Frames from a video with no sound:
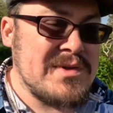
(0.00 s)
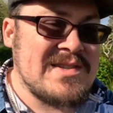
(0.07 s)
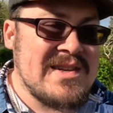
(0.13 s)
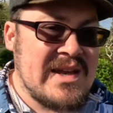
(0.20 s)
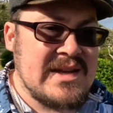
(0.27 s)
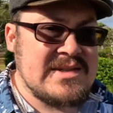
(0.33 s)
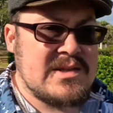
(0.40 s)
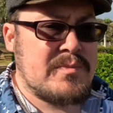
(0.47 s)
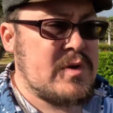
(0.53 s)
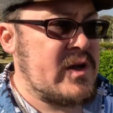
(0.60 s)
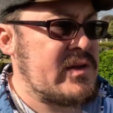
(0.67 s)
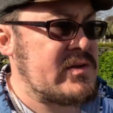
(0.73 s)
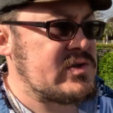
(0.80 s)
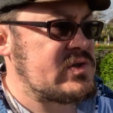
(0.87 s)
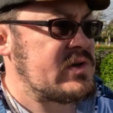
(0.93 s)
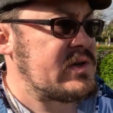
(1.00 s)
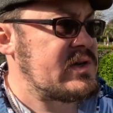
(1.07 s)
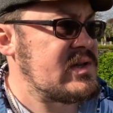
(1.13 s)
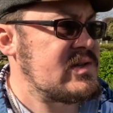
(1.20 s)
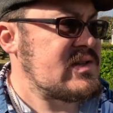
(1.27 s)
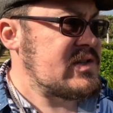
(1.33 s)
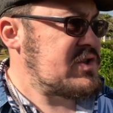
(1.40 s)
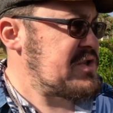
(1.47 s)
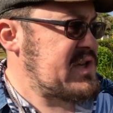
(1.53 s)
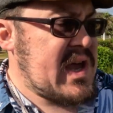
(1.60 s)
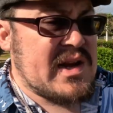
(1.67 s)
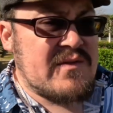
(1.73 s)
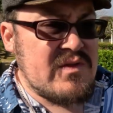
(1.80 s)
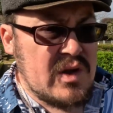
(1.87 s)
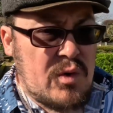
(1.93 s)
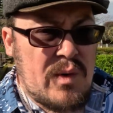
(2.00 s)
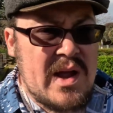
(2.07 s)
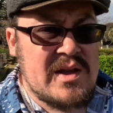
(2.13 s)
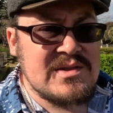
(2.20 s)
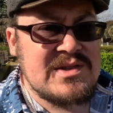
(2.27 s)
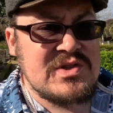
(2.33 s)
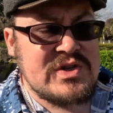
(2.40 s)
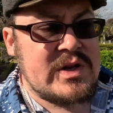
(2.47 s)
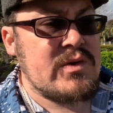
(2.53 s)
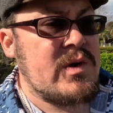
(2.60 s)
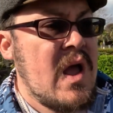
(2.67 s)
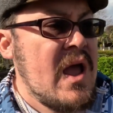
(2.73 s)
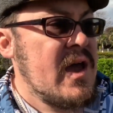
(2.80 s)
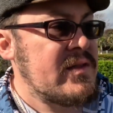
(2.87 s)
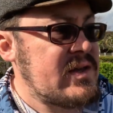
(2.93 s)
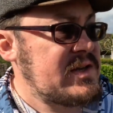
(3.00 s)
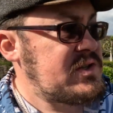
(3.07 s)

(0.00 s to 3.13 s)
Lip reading: besides the banyan trees and just kind of the grounds in general, they